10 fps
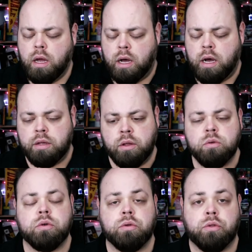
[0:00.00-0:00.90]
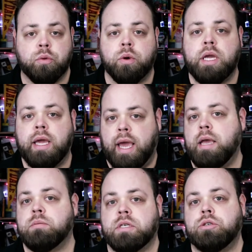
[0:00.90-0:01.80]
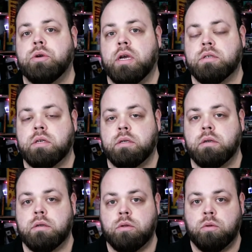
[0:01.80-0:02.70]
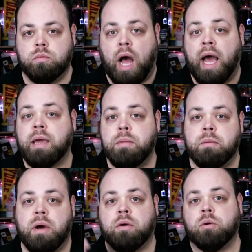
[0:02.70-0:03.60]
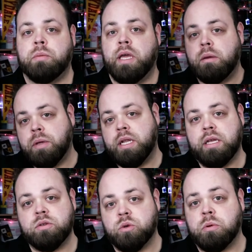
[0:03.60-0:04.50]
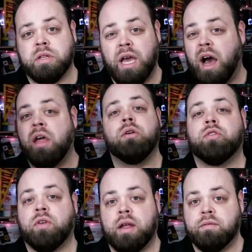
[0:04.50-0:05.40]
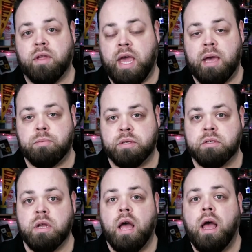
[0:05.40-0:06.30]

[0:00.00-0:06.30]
Uh, those are three games that you guys can I can be in my room, he can be in his room on the other side of the campus,